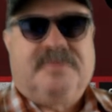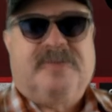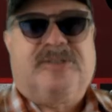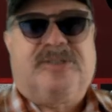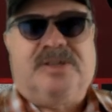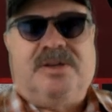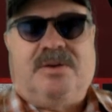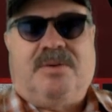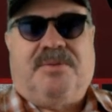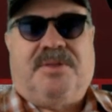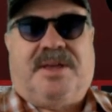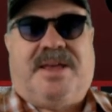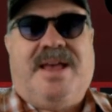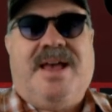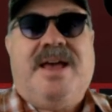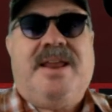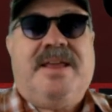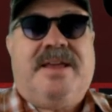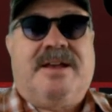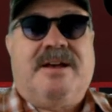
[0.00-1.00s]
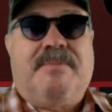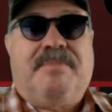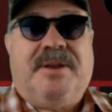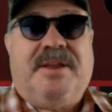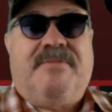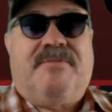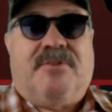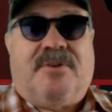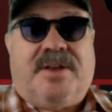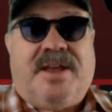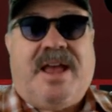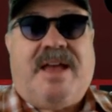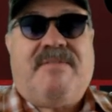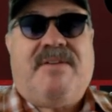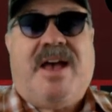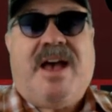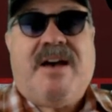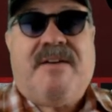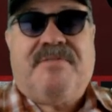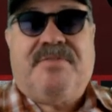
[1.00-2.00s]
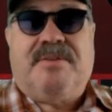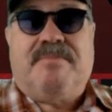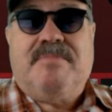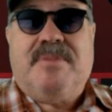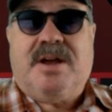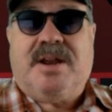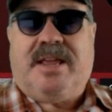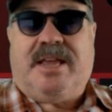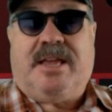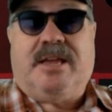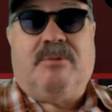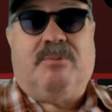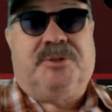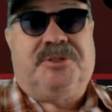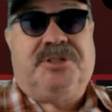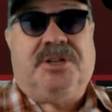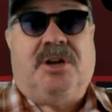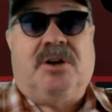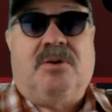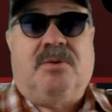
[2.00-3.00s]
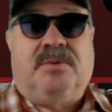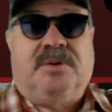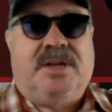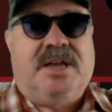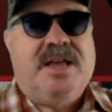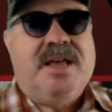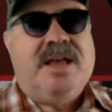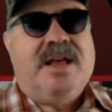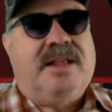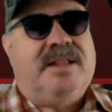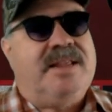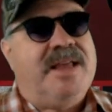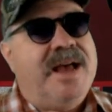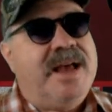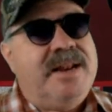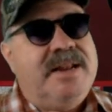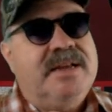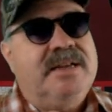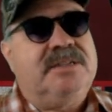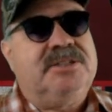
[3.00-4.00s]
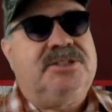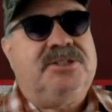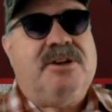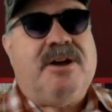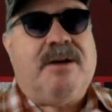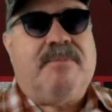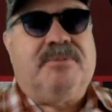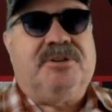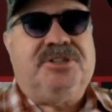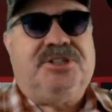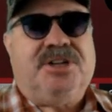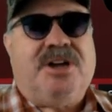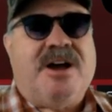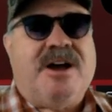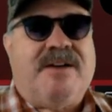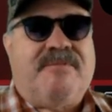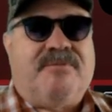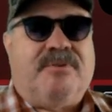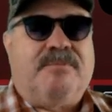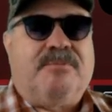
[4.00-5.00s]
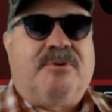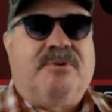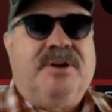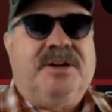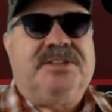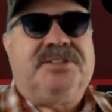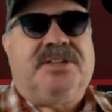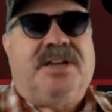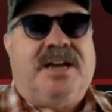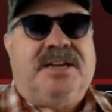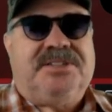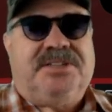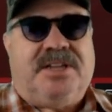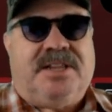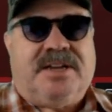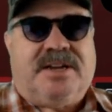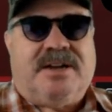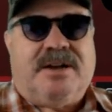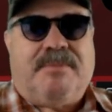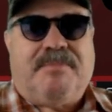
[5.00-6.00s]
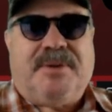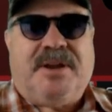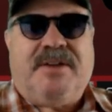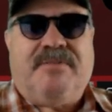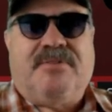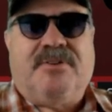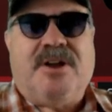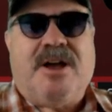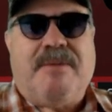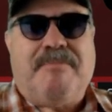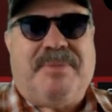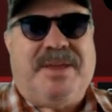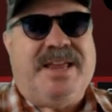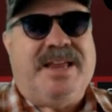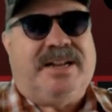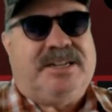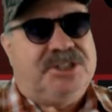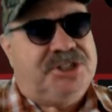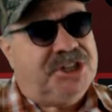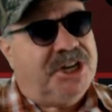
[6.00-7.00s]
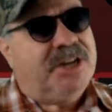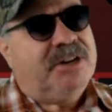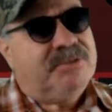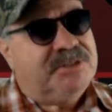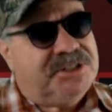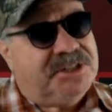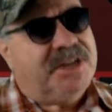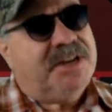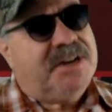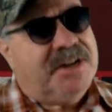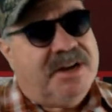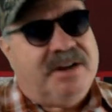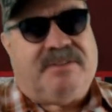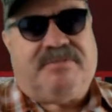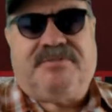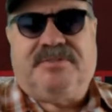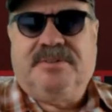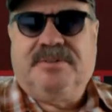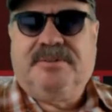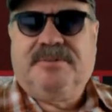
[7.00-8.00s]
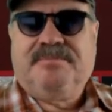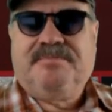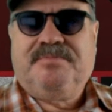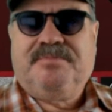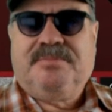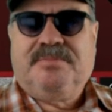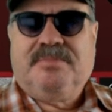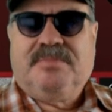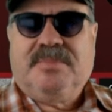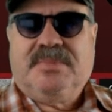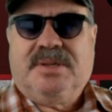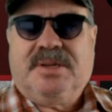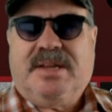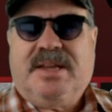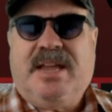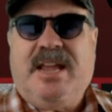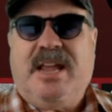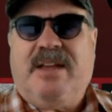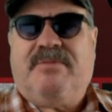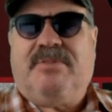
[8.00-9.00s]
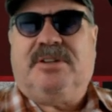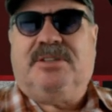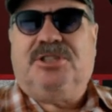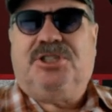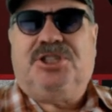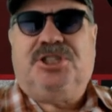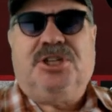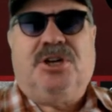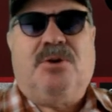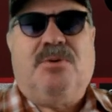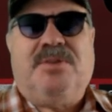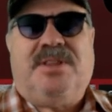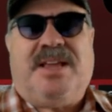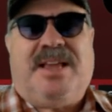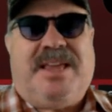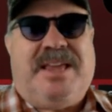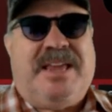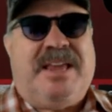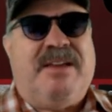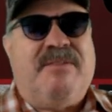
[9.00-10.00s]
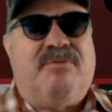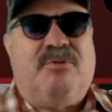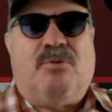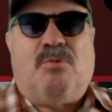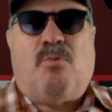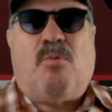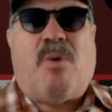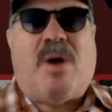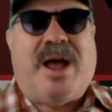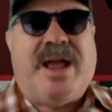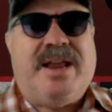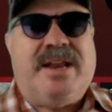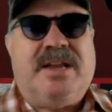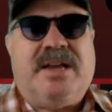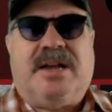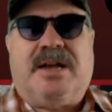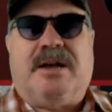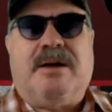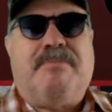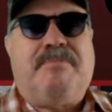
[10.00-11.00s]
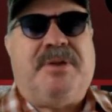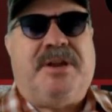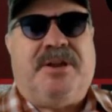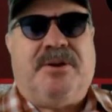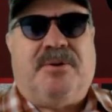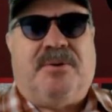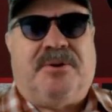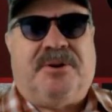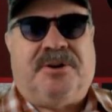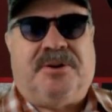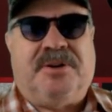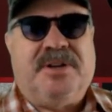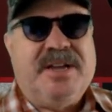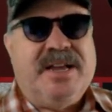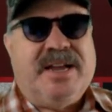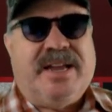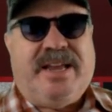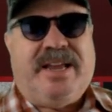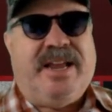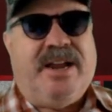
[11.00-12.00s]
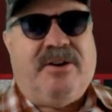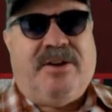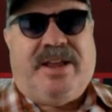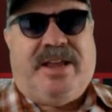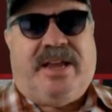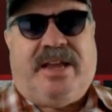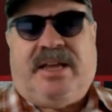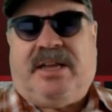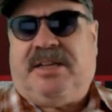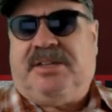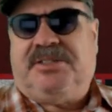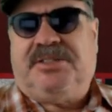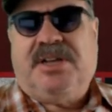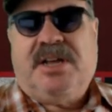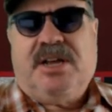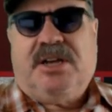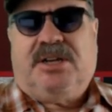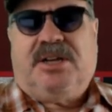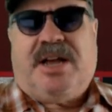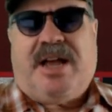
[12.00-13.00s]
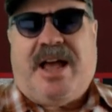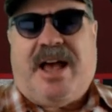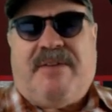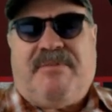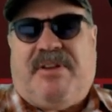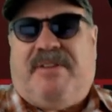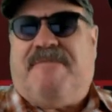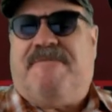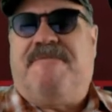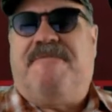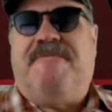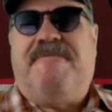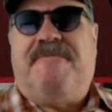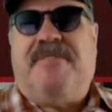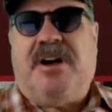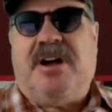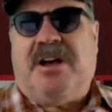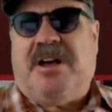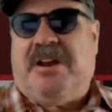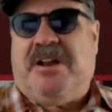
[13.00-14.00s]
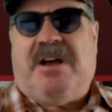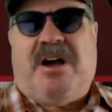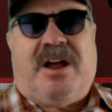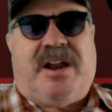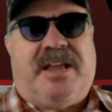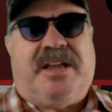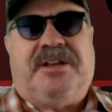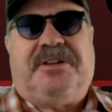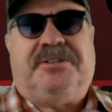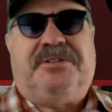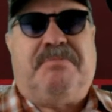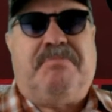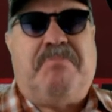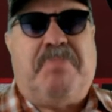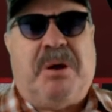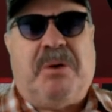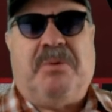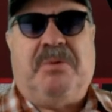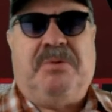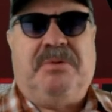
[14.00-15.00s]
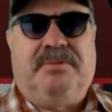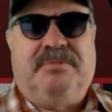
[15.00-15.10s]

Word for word: So the candy company forgave half the money it was owed. That didn't stop Rashad from criticizing the company for not being generous enough. He even showed the evil white company owner. Here he is having fun on his boat.